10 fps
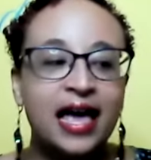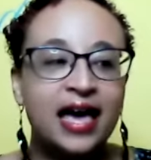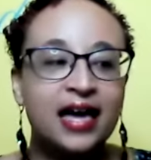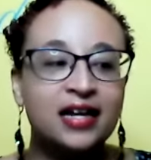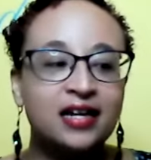
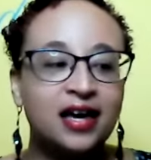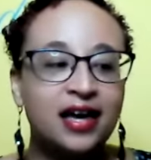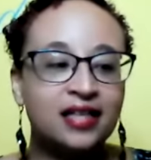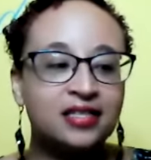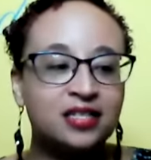And
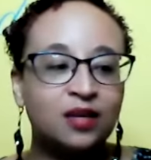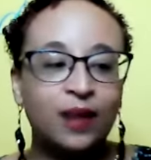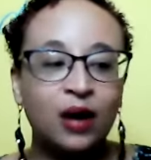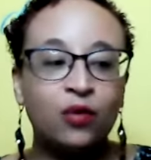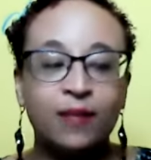it's
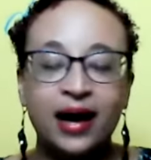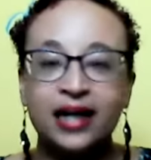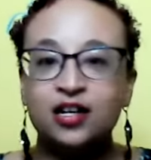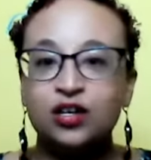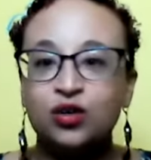about
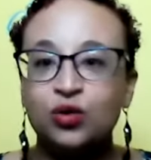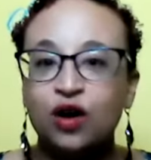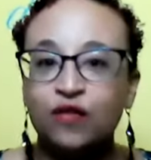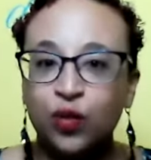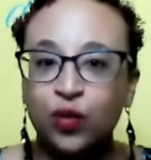reminding you
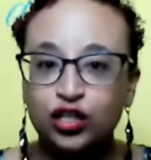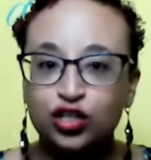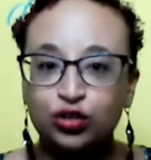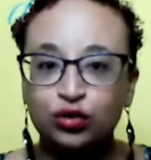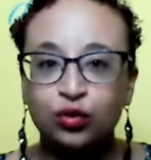of
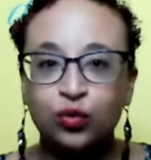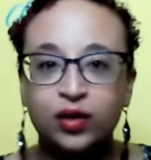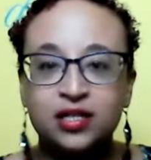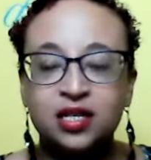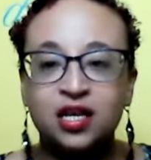what's true,
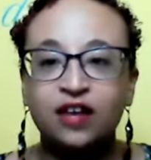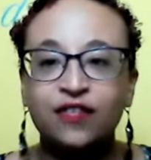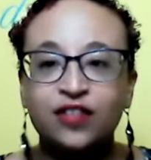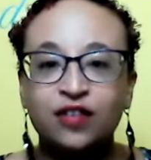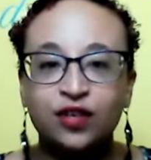what's the
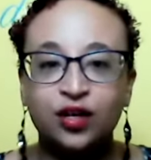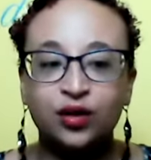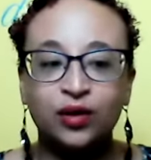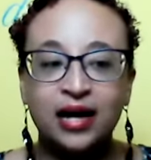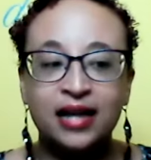gift of
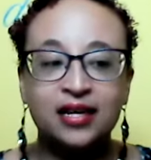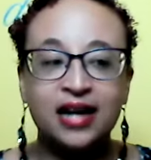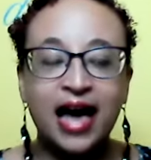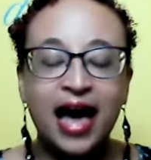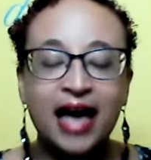you, and
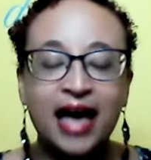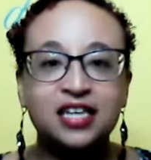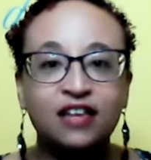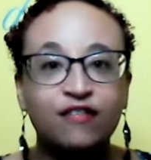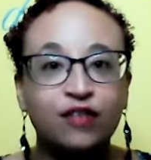then
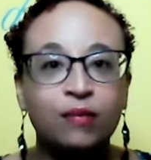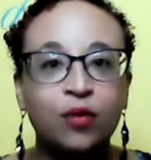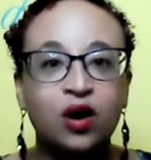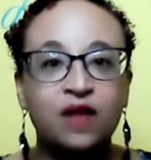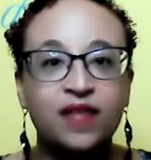asking for
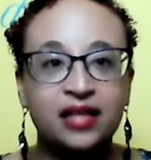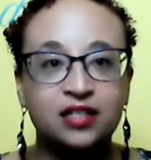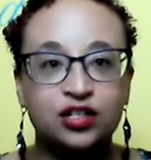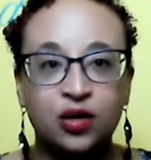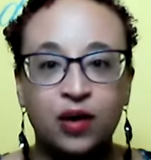more of that
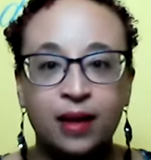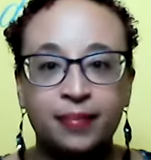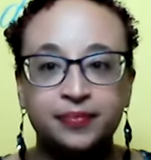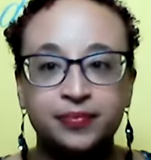to show up.